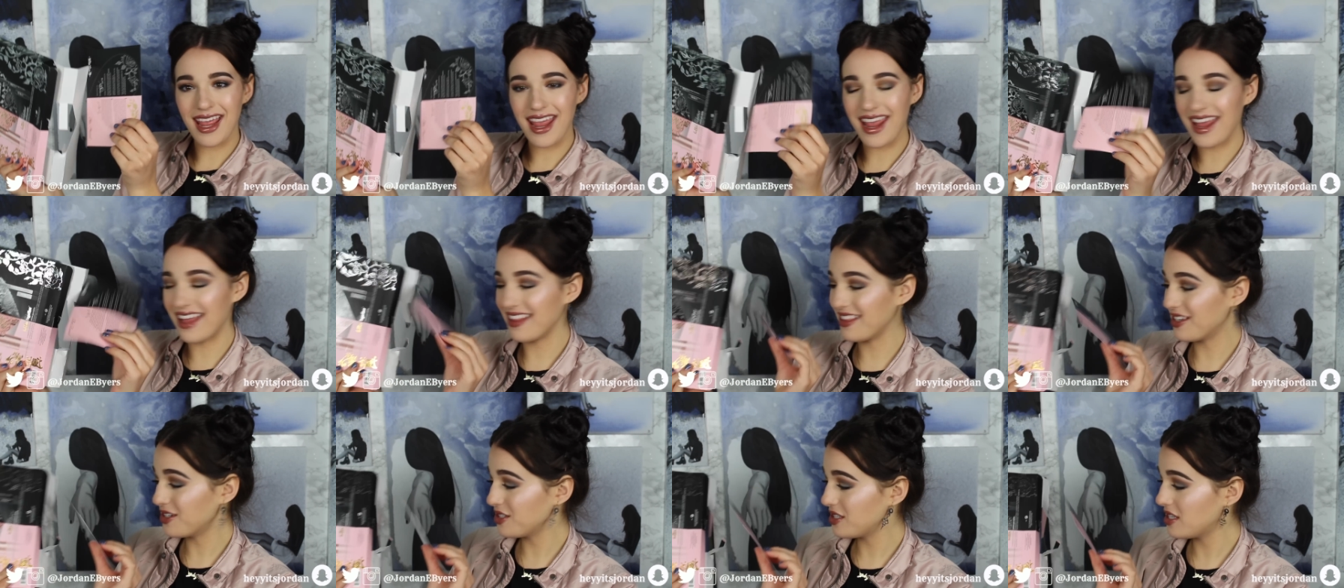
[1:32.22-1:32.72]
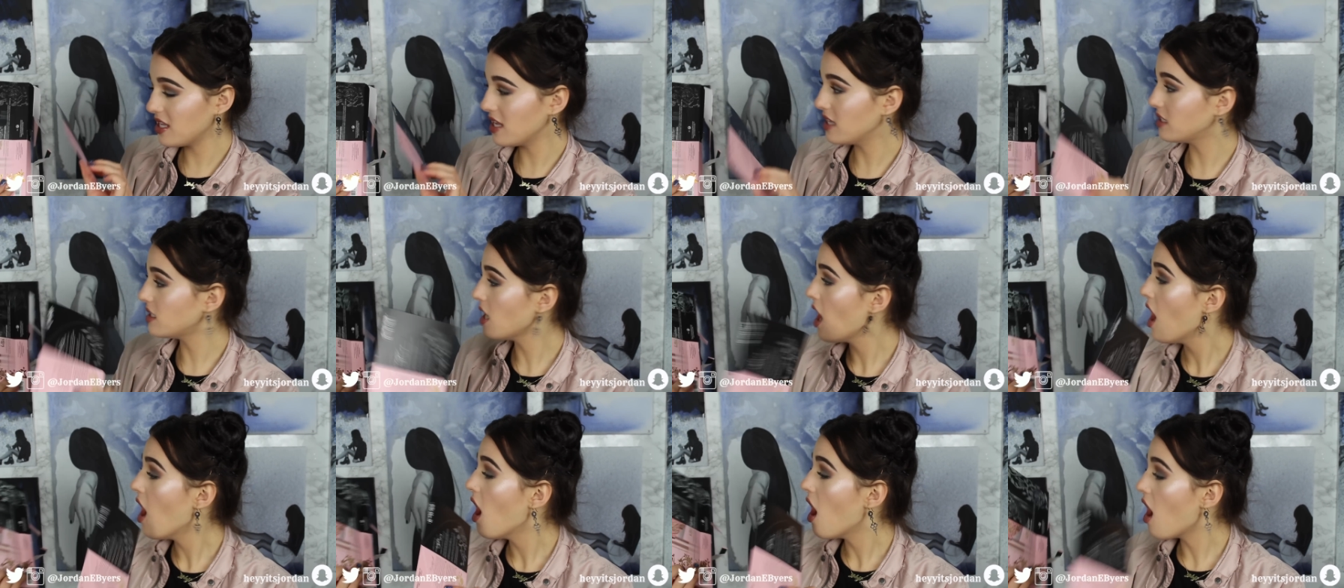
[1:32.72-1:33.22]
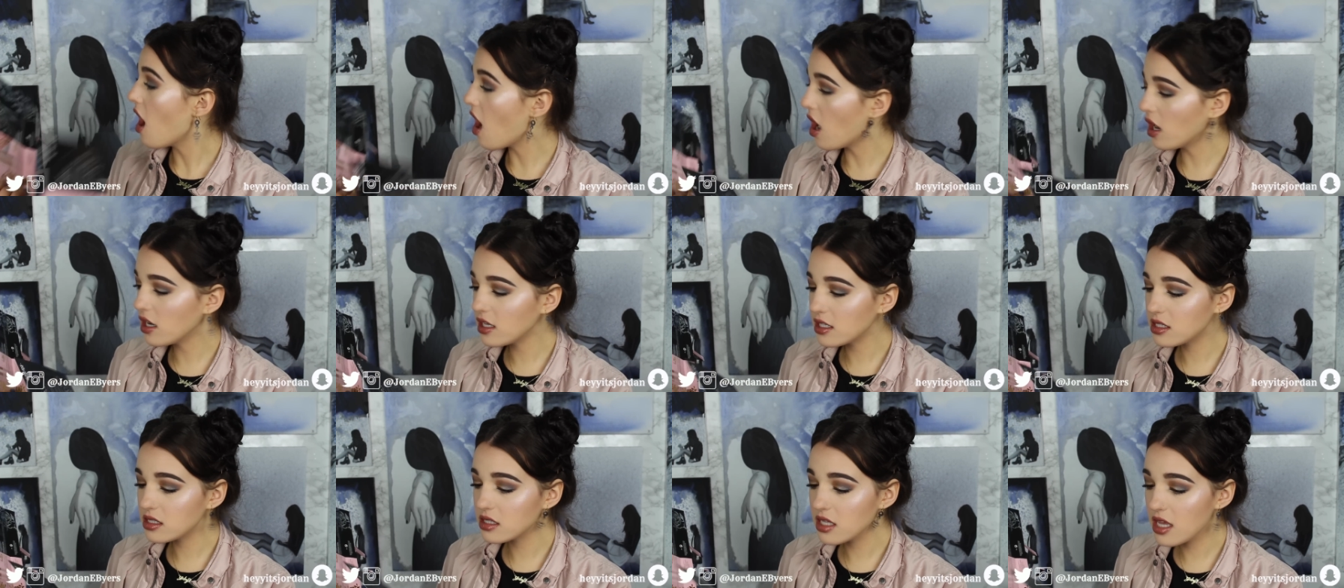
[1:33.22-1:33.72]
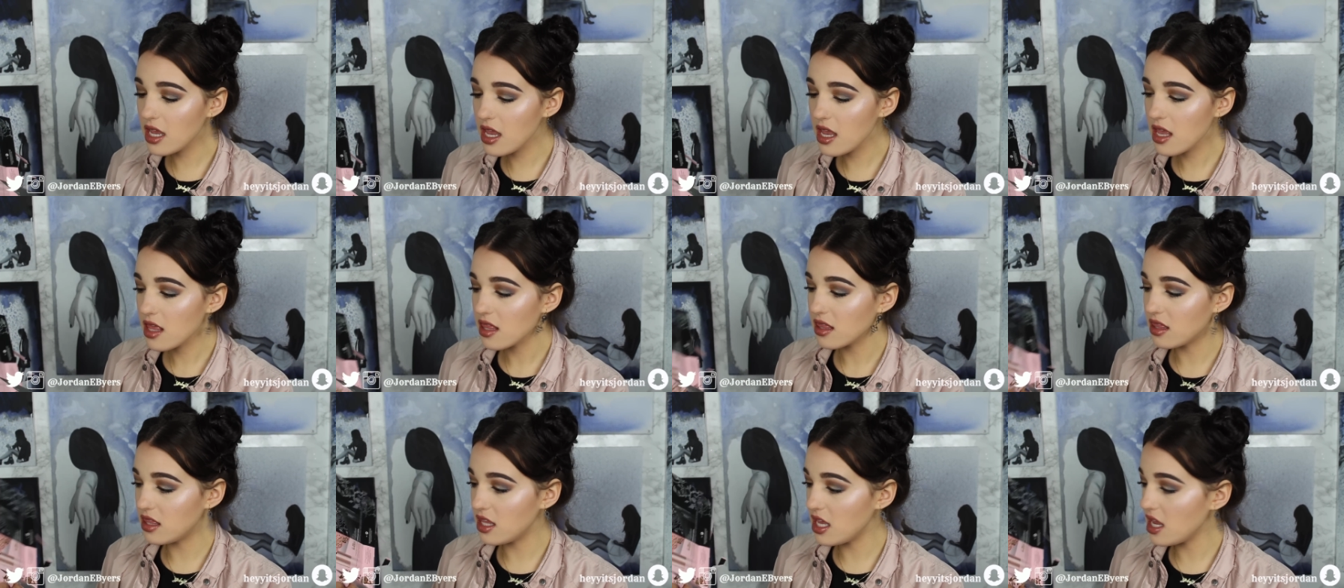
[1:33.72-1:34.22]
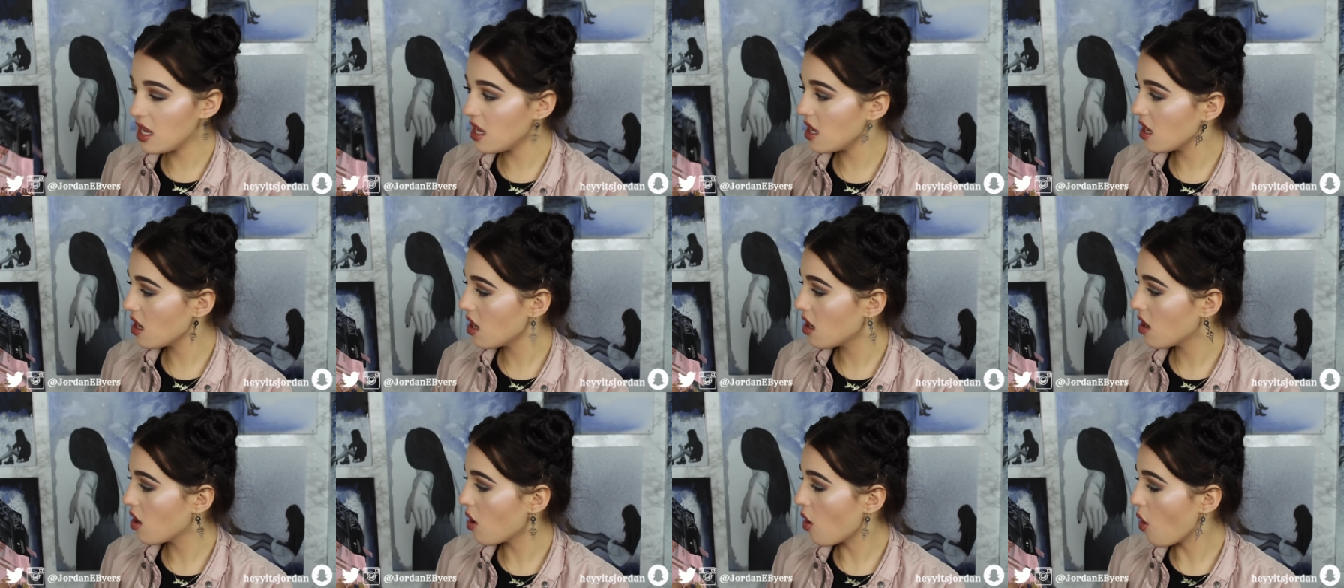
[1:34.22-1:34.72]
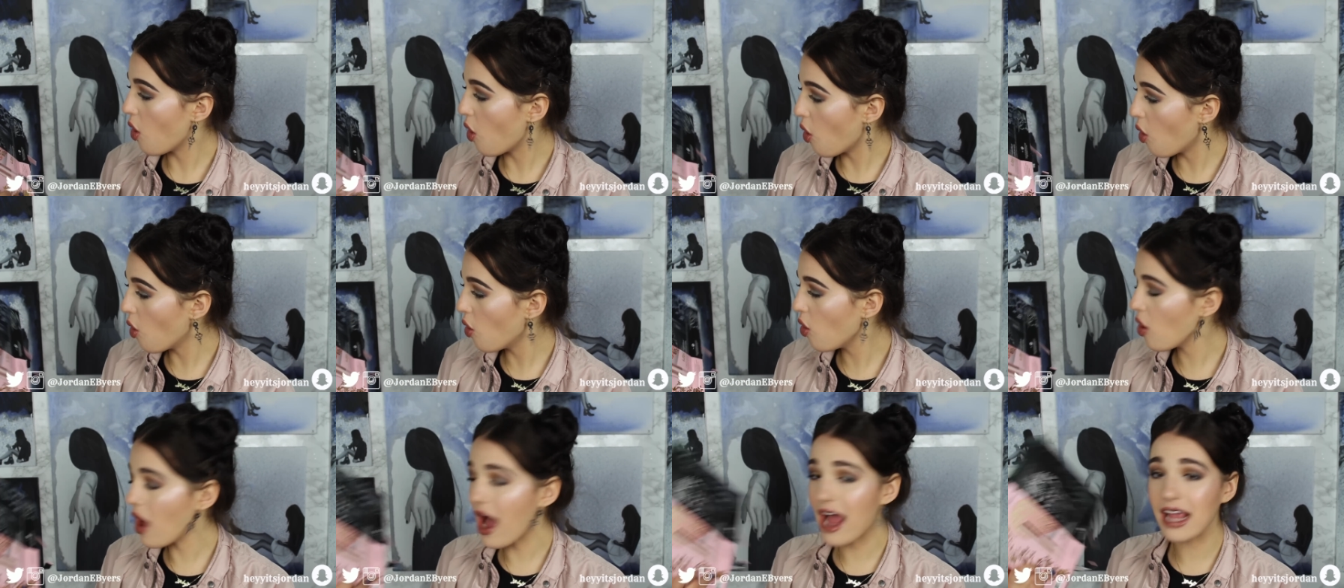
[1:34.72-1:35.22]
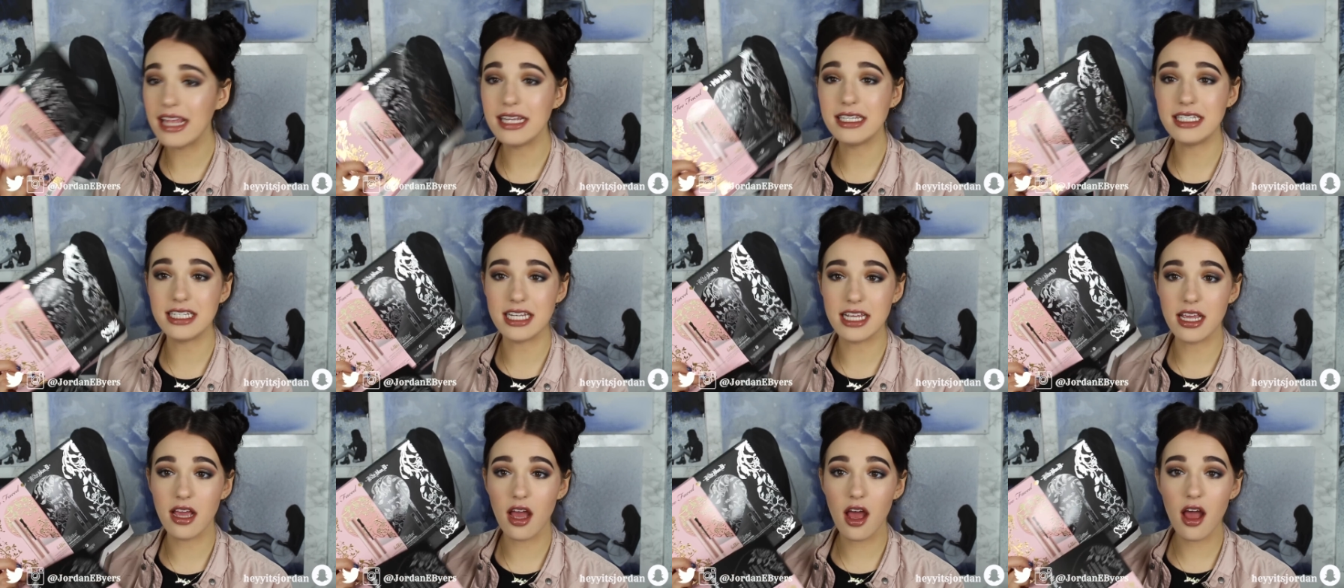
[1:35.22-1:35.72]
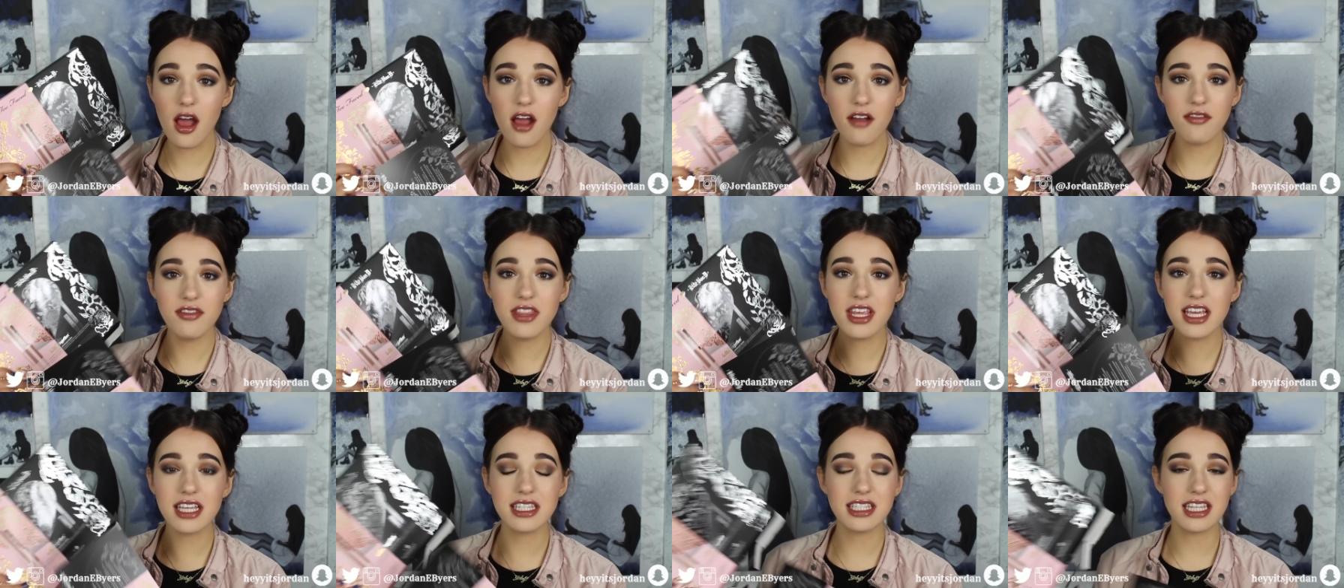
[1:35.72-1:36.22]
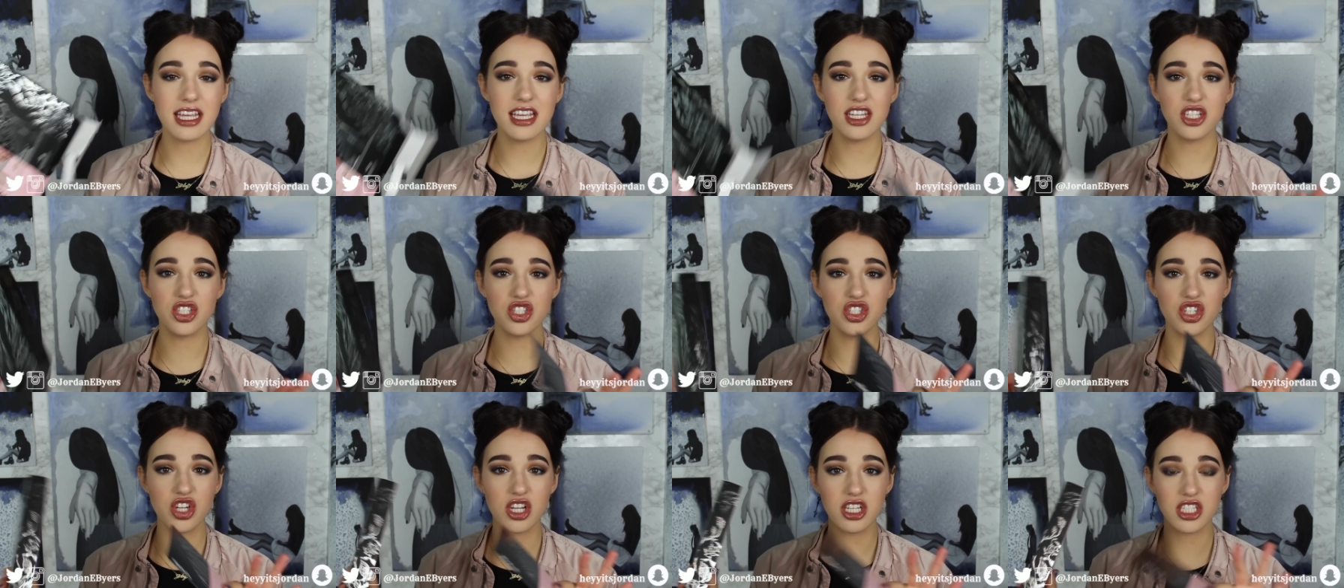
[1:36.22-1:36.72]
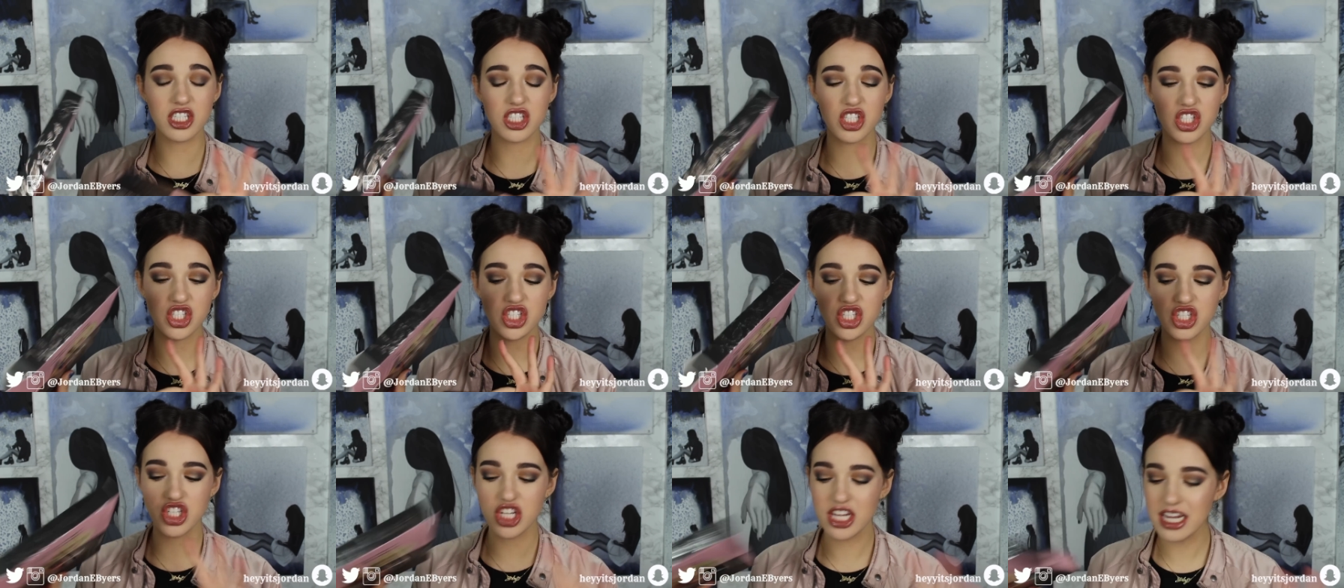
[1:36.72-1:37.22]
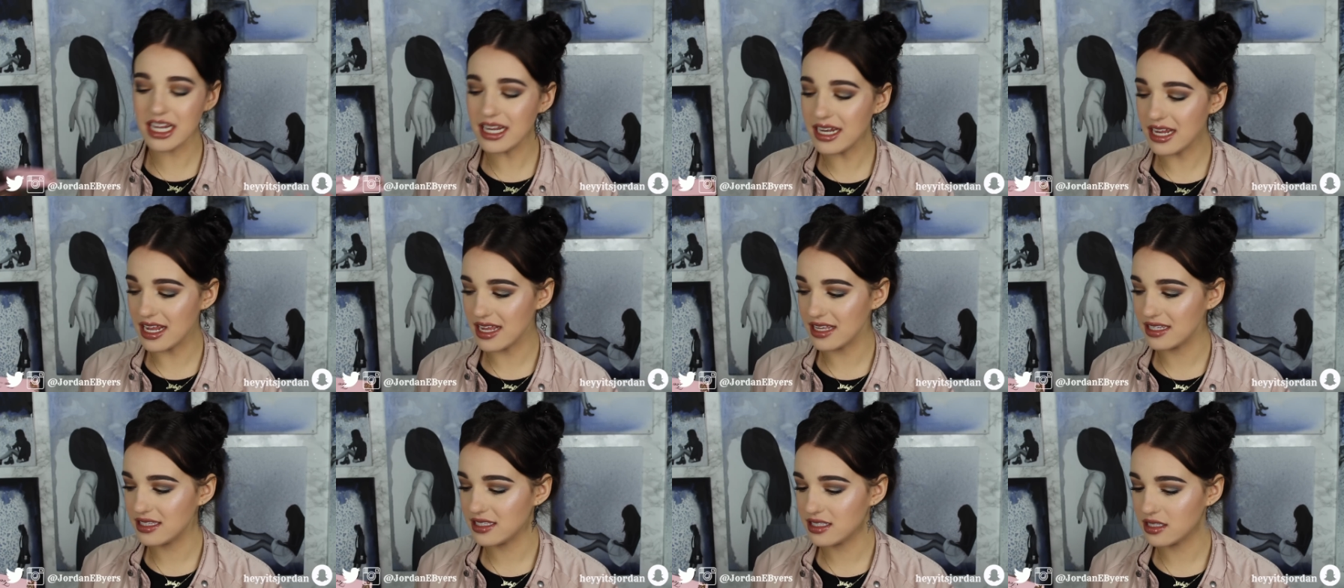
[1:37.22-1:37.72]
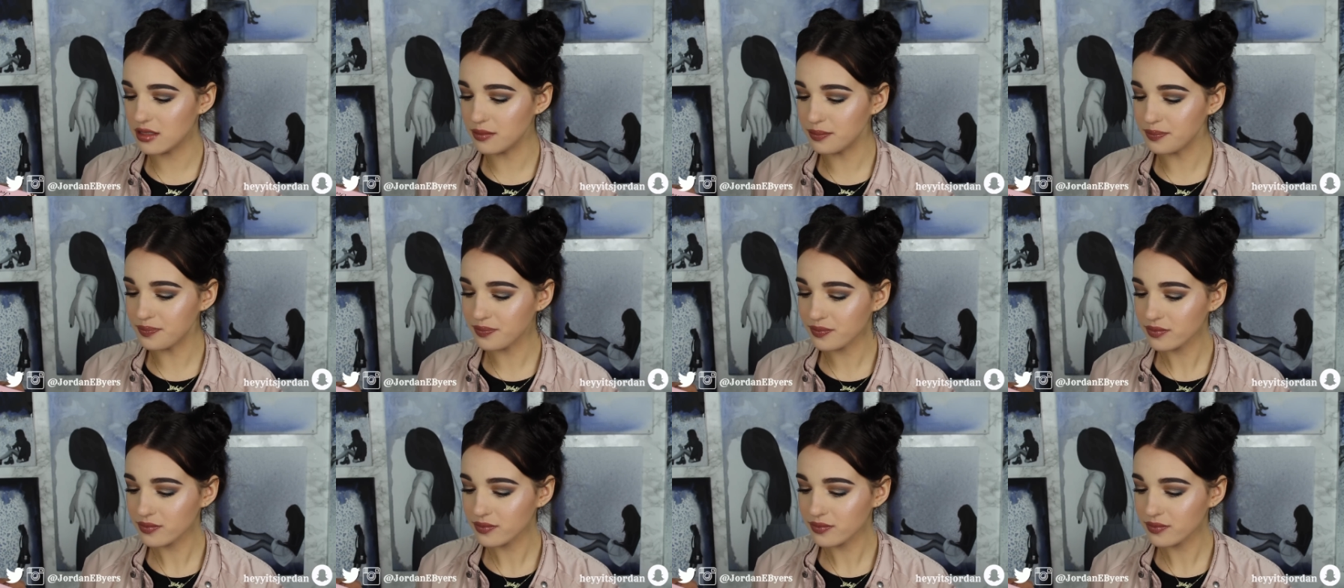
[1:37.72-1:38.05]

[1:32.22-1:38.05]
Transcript: and there's this. Honestly, the whole idea of this is just genius.